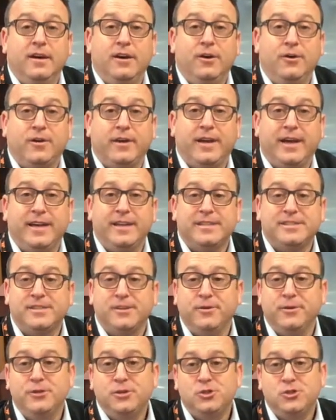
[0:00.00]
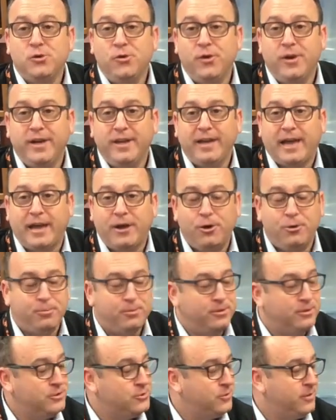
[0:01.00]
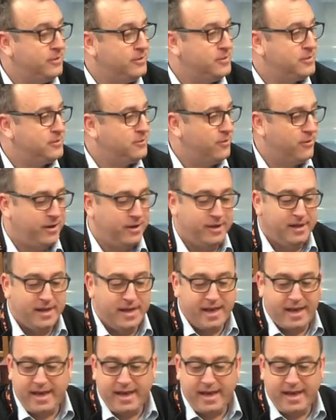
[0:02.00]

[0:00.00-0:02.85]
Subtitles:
Okay, so enjoy. I hope you enjoyed the story.